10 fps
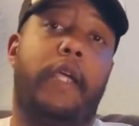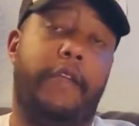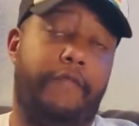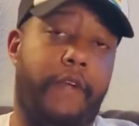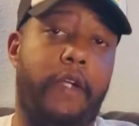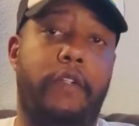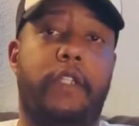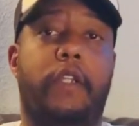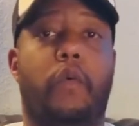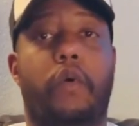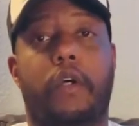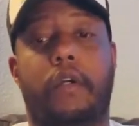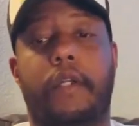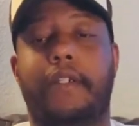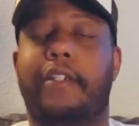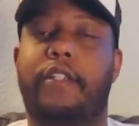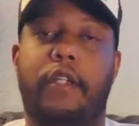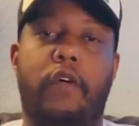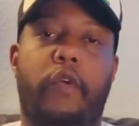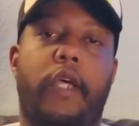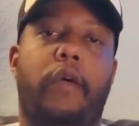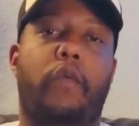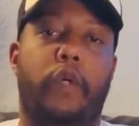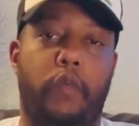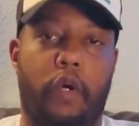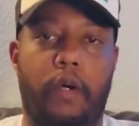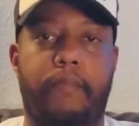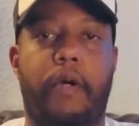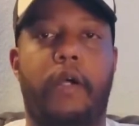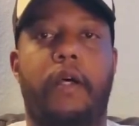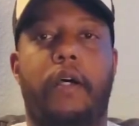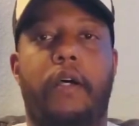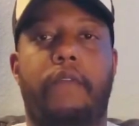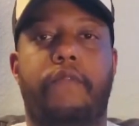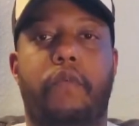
inventors in the world, and just to know that we were a part of,